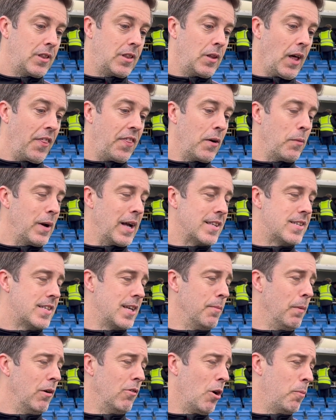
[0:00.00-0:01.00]
I think we had
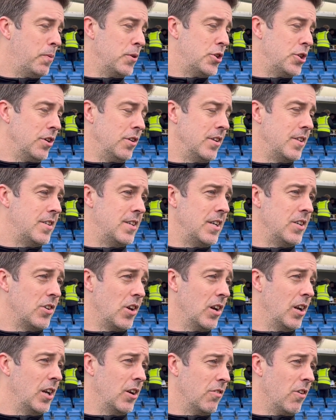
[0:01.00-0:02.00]
similar opportunities
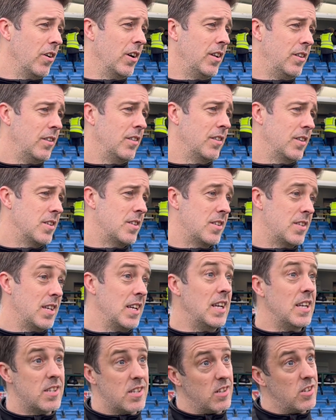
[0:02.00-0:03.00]
earlier on in the
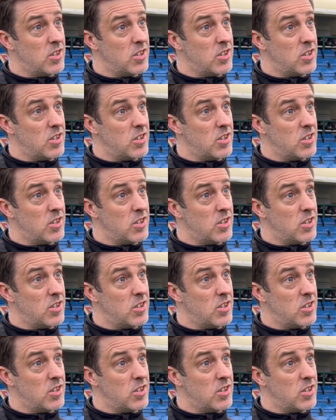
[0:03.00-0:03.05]
season,